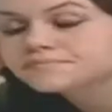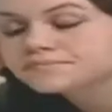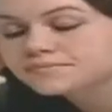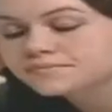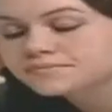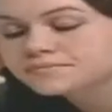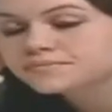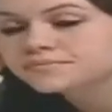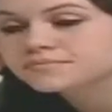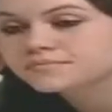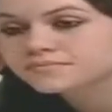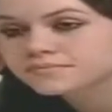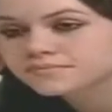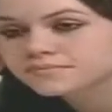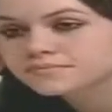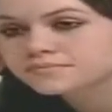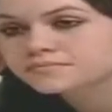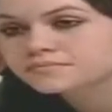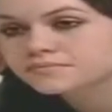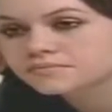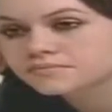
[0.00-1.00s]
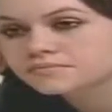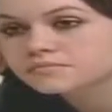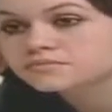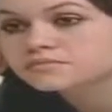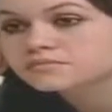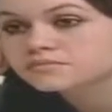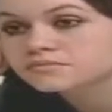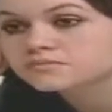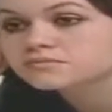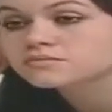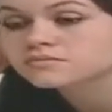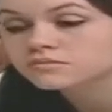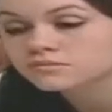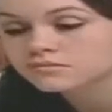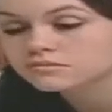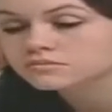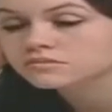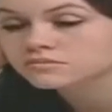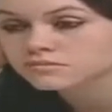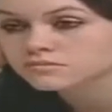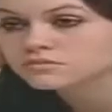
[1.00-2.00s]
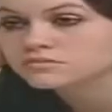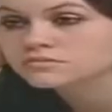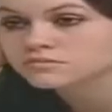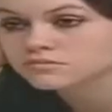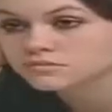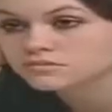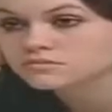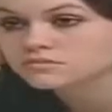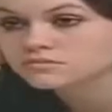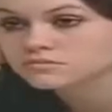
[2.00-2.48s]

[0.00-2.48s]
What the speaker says: the customer to call back and ask for me if